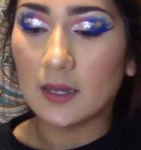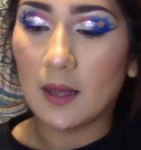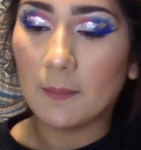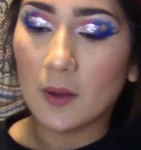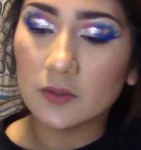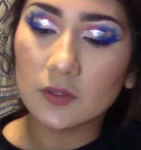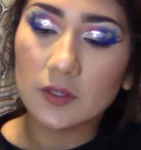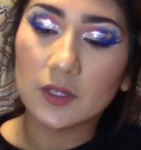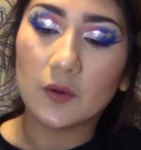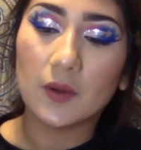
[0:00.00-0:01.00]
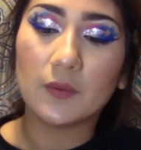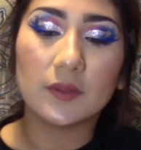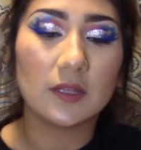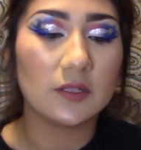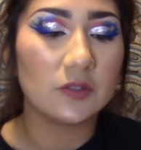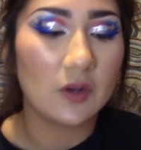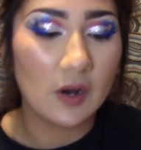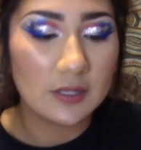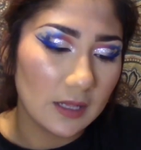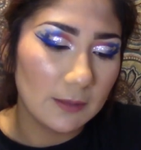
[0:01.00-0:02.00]
I'm also going to go in with the
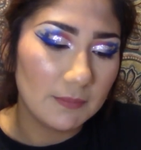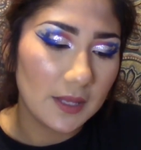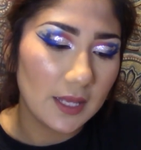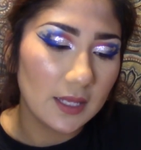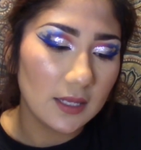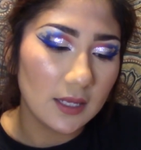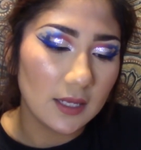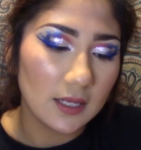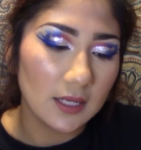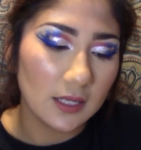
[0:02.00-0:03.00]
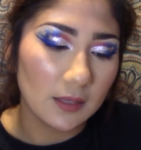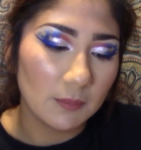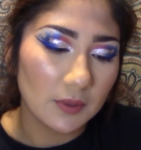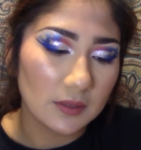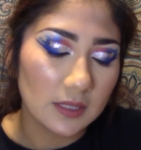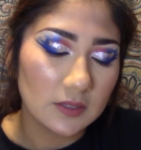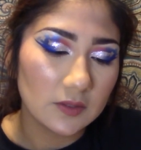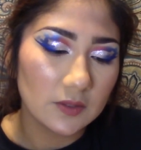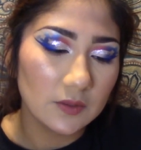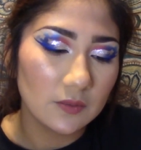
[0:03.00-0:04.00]
Tarte lip paint in Birthday
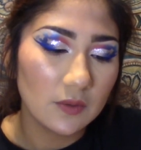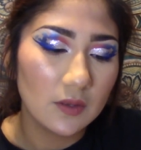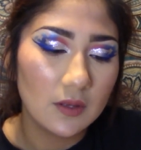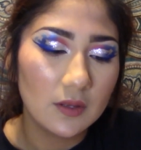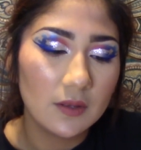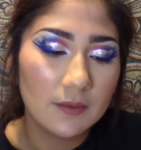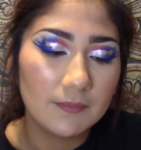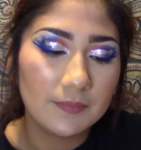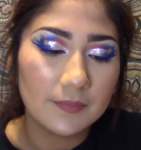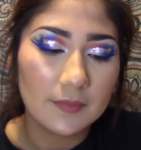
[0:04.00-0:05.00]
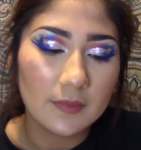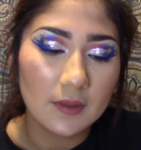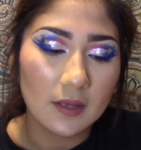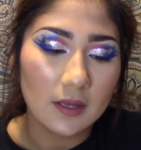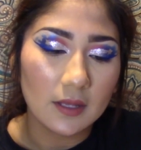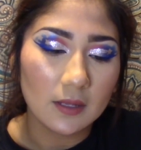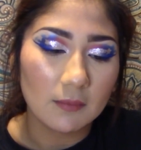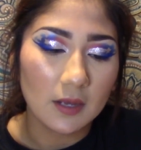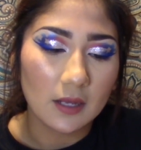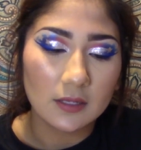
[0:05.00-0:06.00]
Suit. And
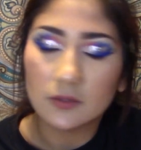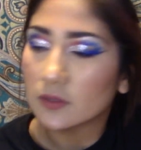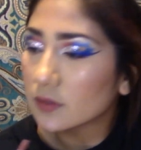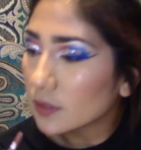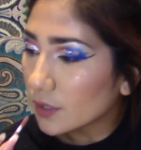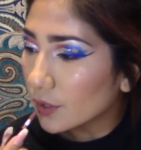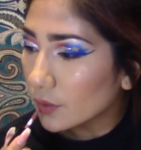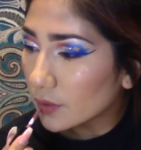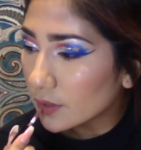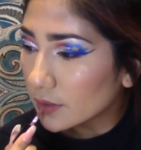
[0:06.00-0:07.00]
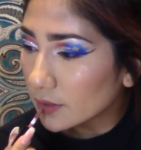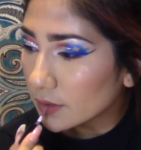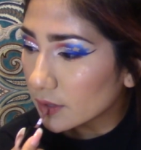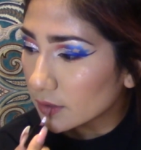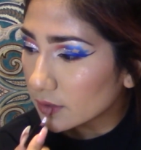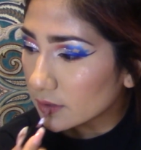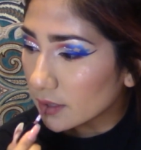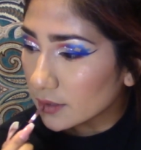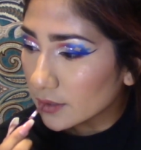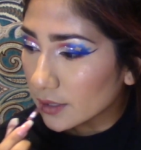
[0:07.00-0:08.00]
I'm kind of just going to go in the
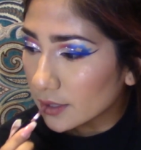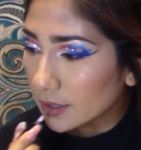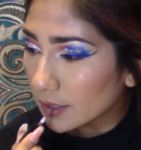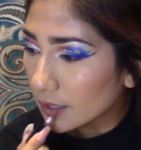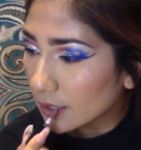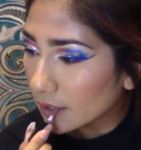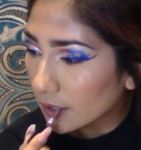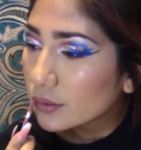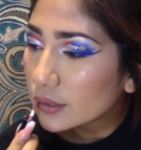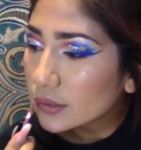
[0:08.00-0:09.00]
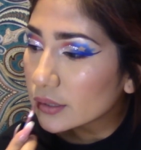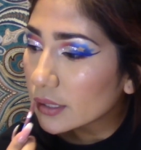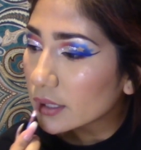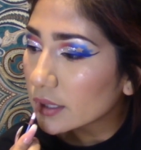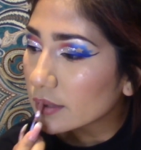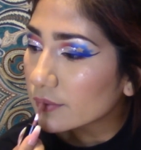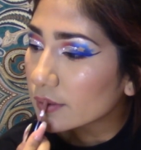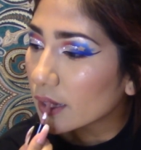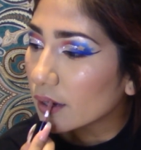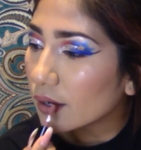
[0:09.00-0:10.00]
center here, just to kind of give it
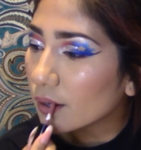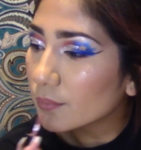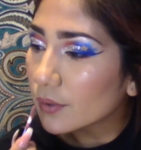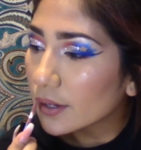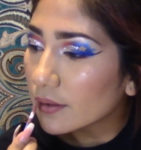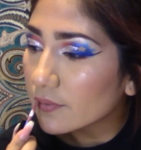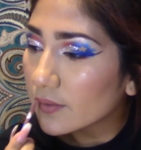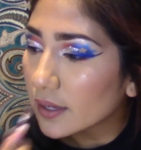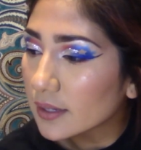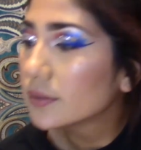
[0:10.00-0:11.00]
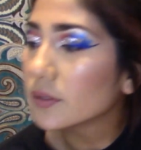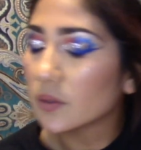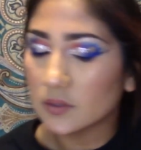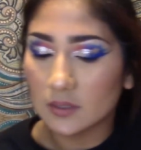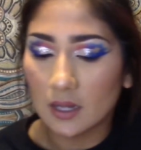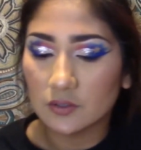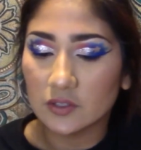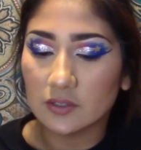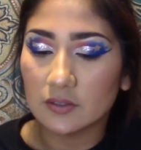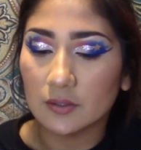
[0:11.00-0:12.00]
that ombre effect, so it's not
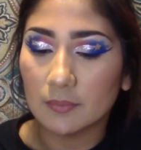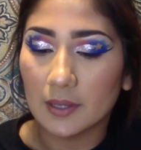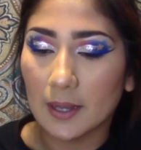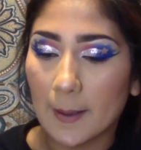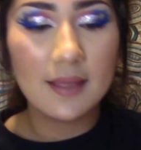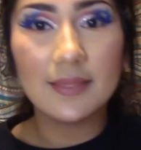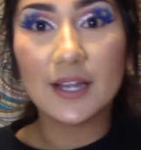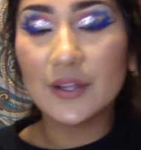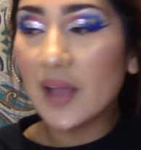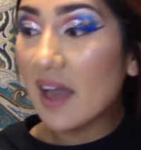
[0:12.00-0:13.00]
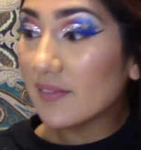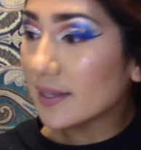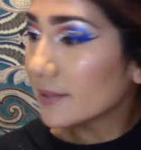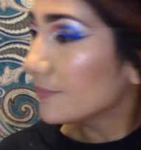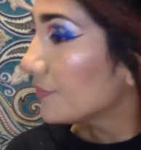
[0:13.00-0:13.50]
just too pink. There you have it.